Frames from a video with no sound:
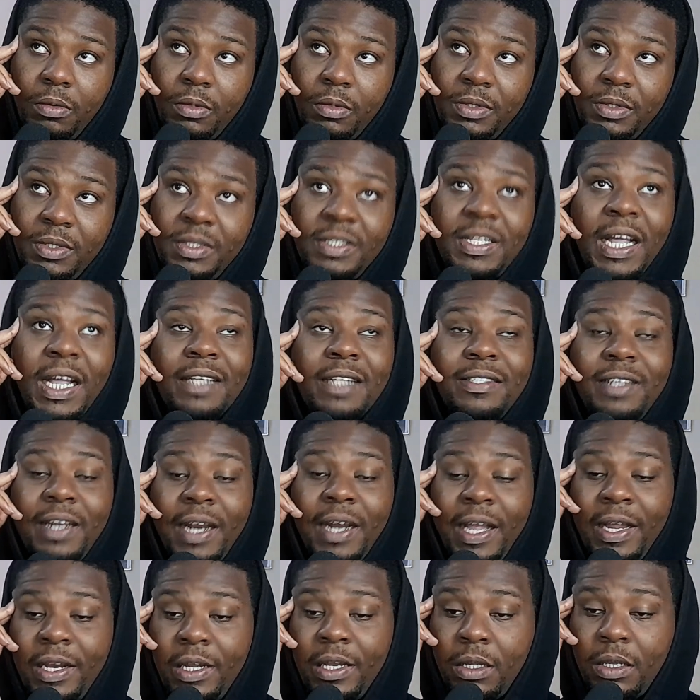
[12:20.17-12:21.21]
start
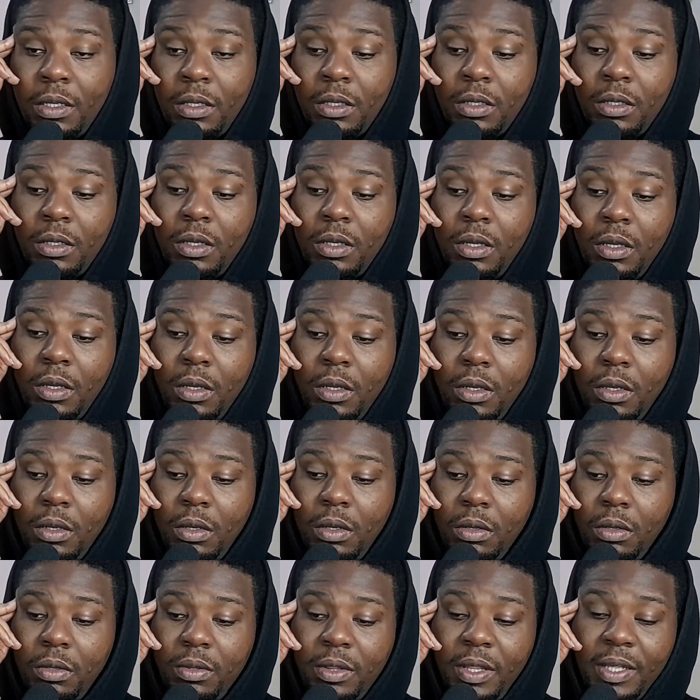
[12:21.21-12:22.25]
learning
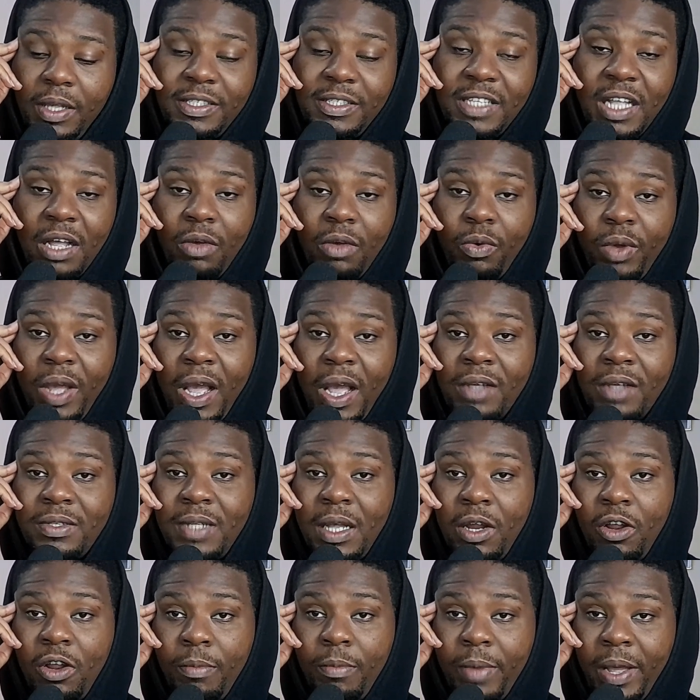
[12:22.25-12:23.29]
things that were
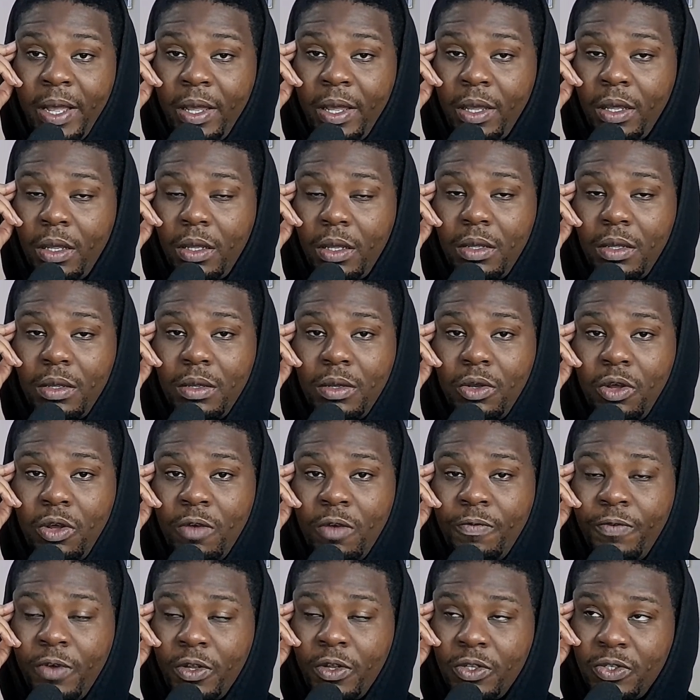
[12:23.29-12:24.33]
outside of my
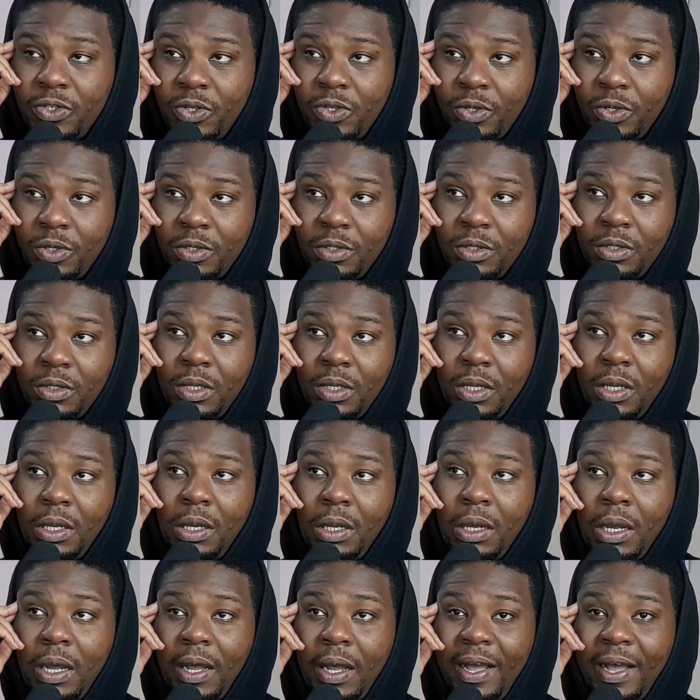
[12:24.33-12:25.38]
comfort zone,
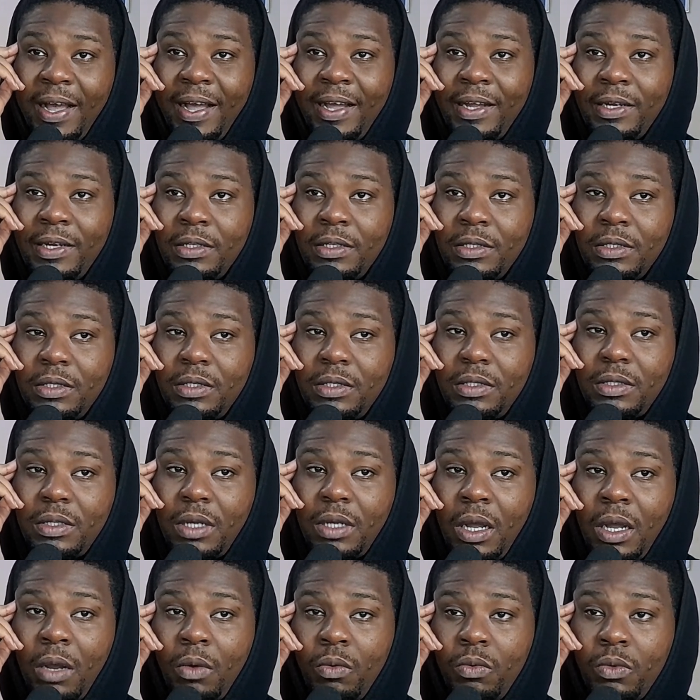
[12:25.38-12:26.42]
and
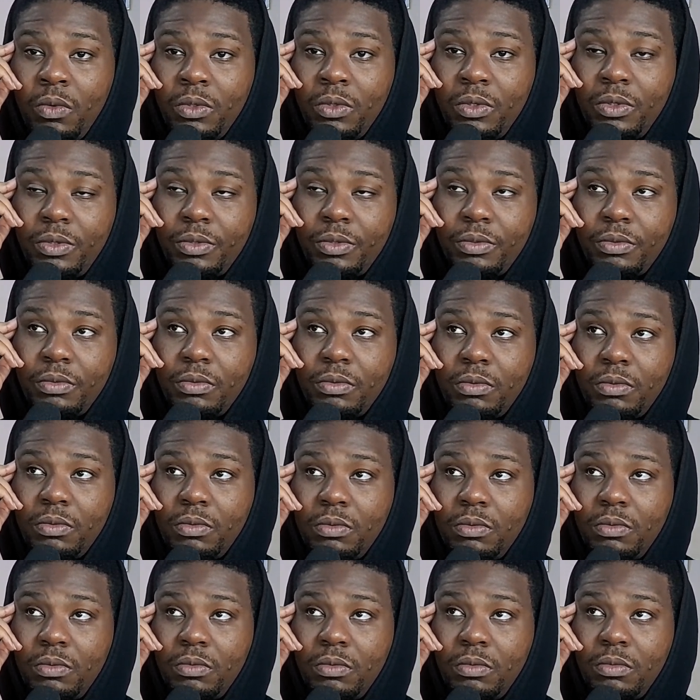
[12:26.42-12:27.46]
I would
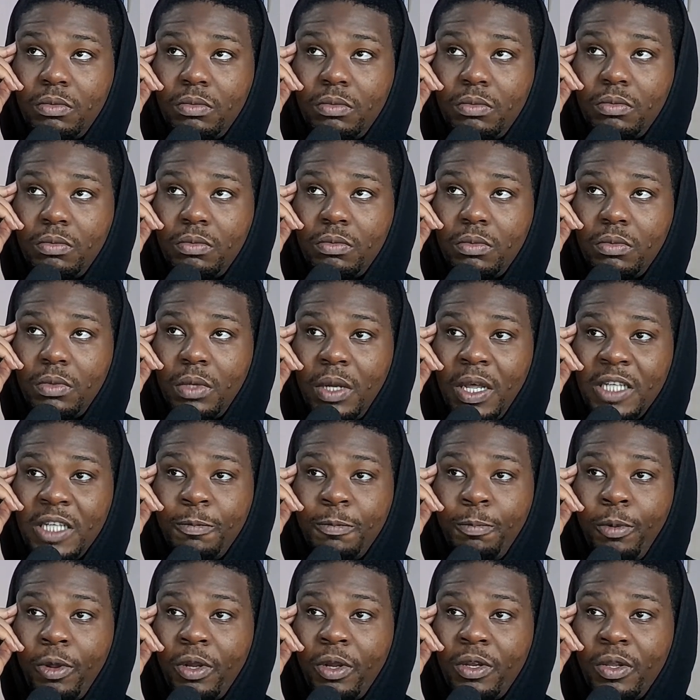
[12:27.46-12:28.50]

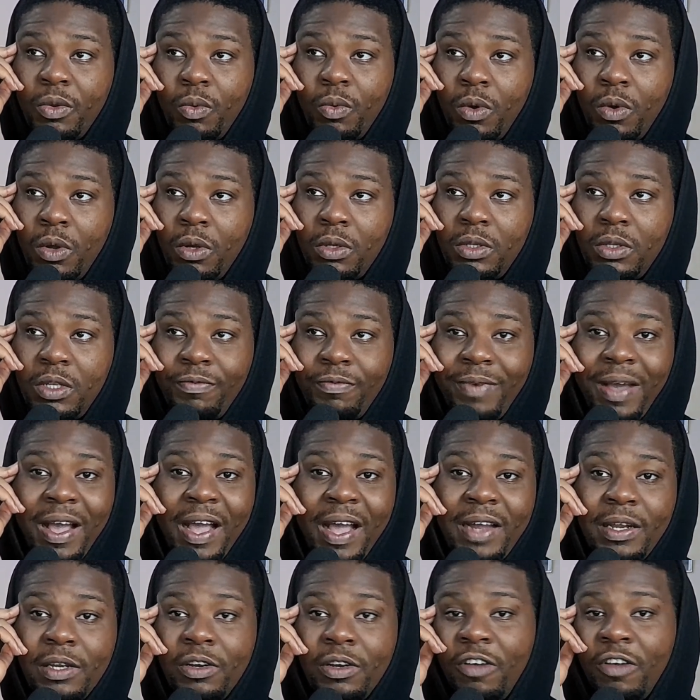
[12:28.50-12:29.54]
explore the world if I
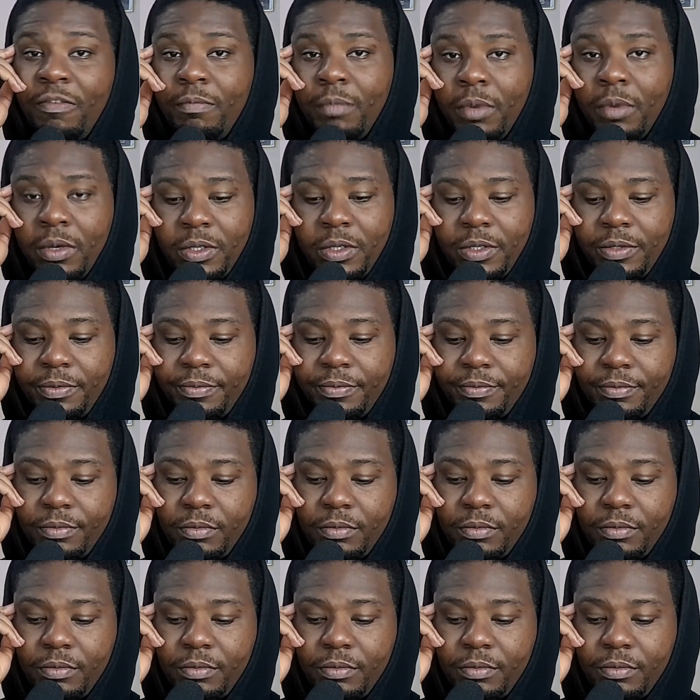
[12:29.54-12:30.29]
had enough money.